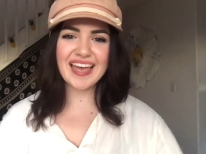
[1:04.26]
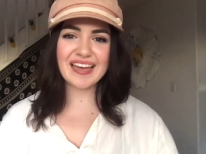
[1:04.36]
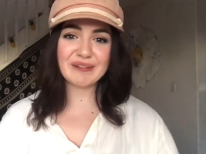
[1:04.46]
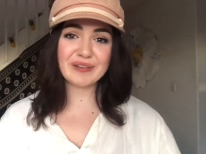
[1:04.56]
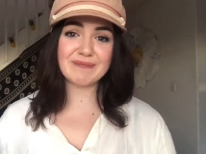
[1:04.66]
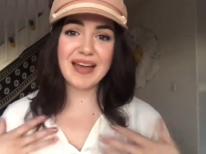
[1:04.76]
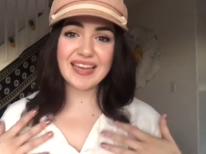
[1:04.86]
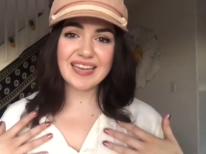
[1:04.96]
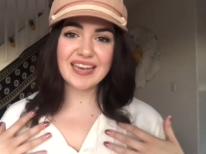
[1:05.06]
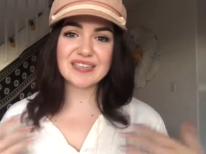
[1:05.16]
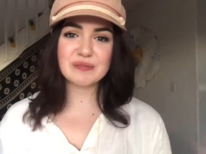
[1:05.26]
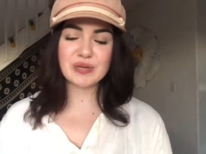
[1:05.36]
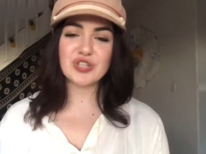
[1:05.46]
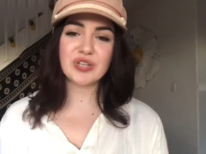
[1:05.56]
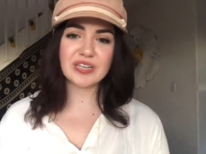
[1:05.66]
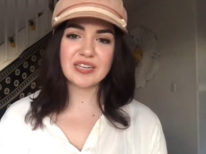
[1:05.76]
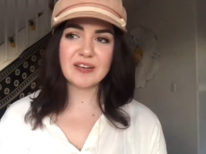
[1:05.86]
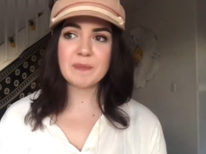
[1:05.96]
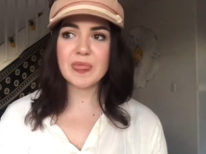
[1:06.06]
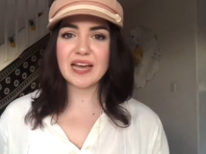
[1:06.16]
and with my case we treated
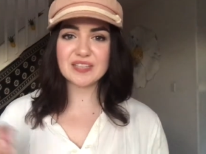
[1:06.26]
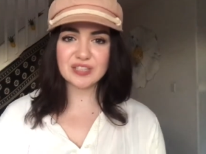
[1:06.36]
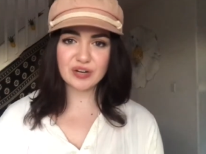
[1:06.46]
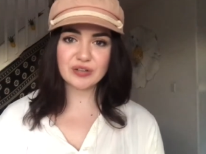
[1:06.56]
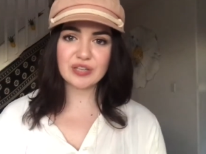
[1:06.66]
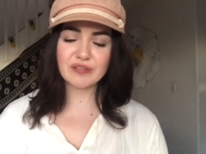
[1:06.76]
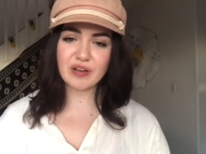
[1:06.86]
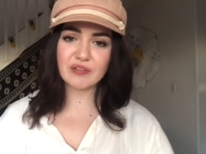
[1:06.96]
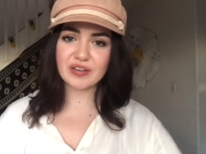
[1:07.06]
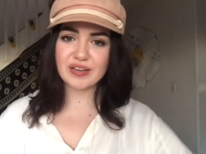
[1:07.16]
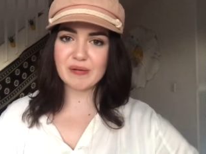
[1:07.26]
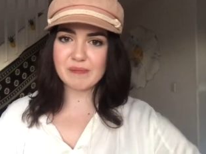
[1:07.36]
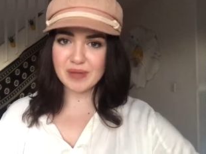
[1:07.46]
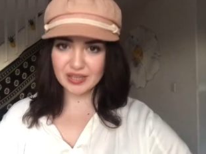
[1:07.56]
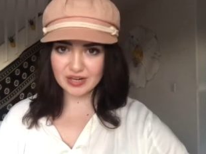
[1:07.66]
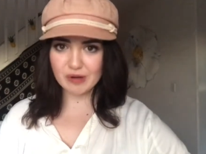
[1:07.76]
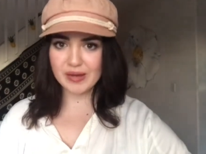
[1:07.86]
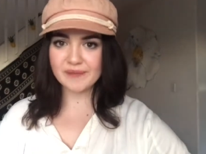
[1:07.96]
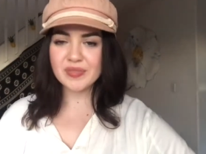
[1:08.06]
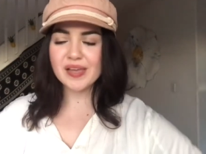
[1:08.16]
it as an early evolving
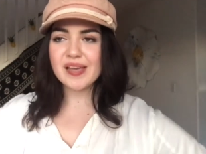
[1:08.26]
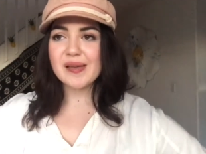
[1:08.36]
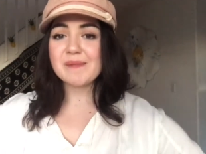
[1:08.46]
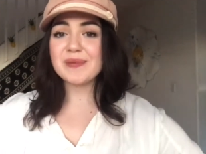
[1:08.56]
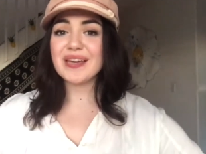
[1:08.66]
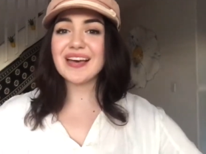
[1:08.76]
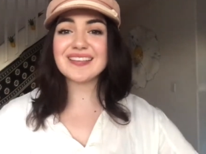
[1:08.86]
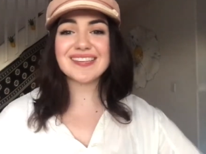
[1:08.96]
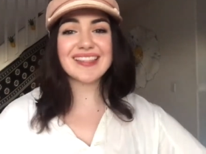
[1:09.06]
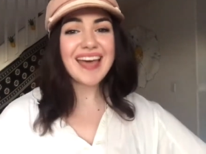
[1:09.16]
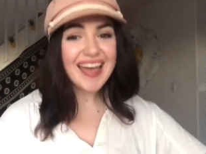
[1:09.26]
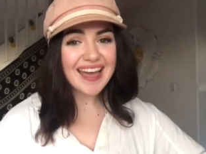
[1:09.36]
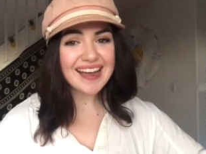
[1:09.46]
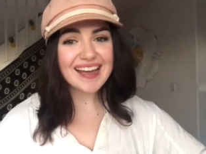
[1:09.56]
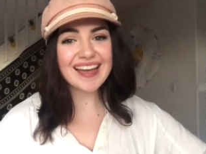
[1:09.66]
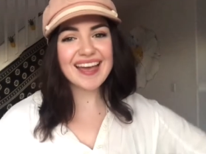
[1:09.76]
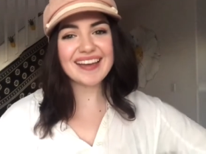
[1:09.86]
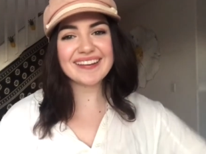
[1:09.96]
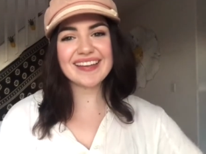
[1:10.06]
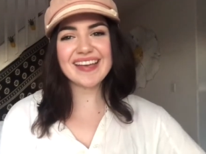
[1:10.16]
melanoma. Because of that, I
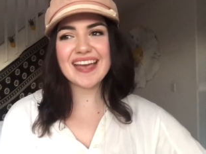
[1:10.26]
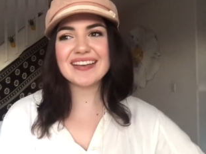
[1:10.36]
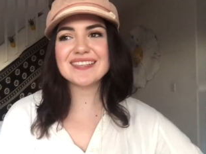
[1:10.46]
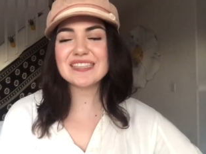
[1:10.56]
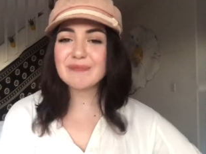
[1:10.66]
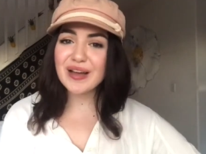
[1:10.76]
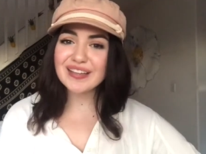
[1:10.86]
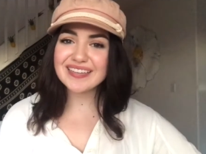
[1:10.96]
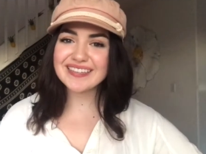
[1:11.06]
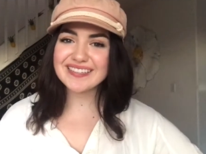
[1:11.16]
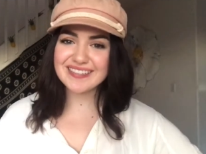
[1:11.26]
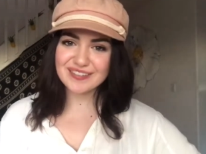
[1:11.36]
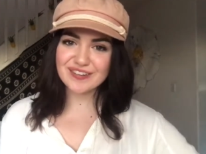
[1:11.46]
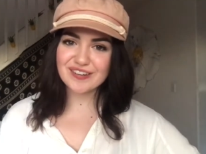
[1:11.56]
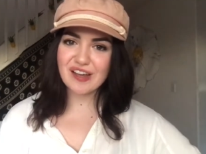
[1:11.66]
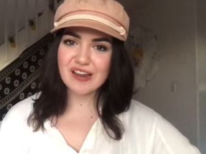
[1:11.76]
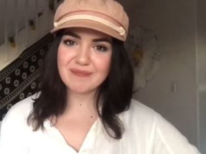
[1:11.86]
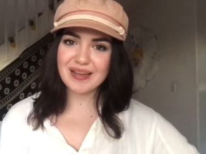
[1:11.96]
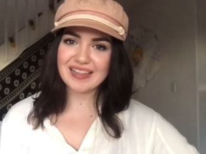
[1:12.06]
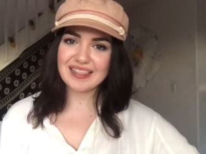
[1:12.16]
had to get a small excision
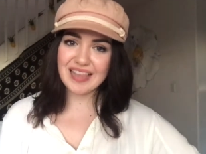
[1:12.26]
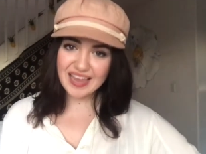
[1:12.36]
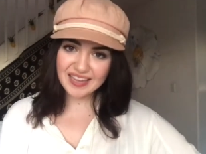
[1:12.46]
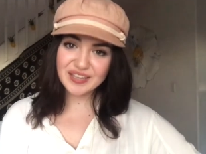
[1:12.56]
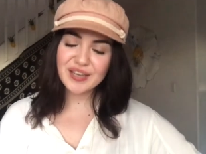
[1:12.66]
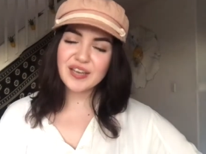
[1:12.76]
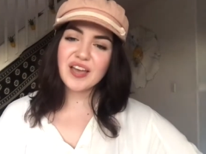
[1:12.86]
on my leg,